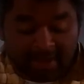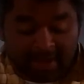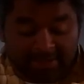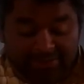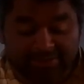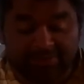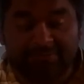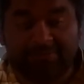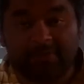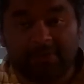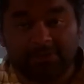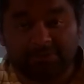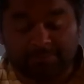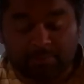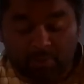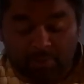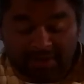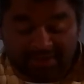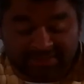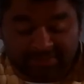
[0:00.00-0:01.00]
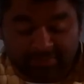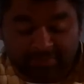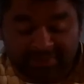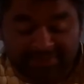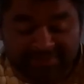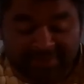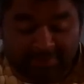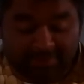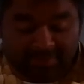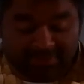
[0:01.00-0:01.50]
And so if there's points in
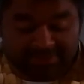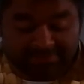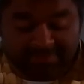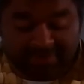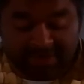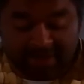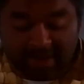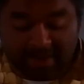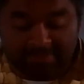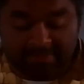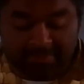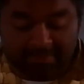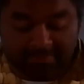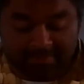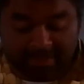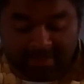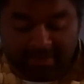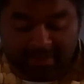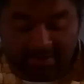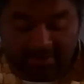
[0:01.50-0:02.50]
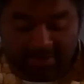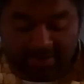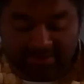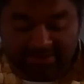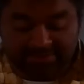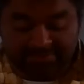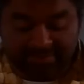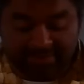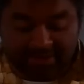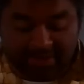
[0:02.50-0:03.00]
which they want to speed up, they can go ahead
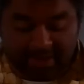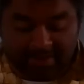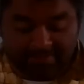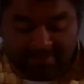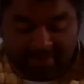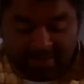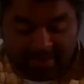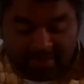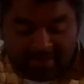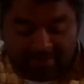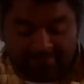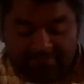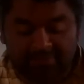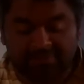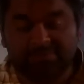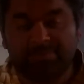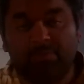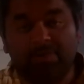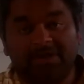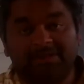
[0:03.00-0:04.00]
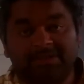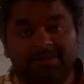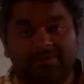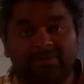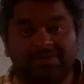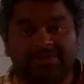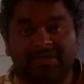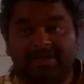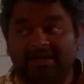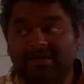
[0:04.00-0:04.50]
and speed up. If there's points in
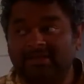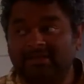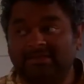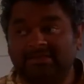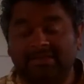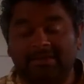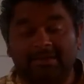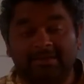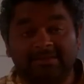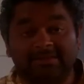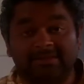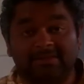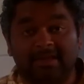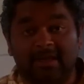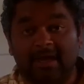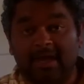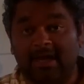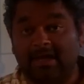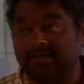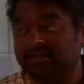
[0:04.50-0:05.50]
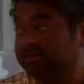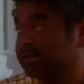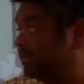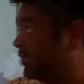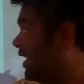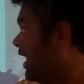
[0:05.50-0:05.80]
which they need to slow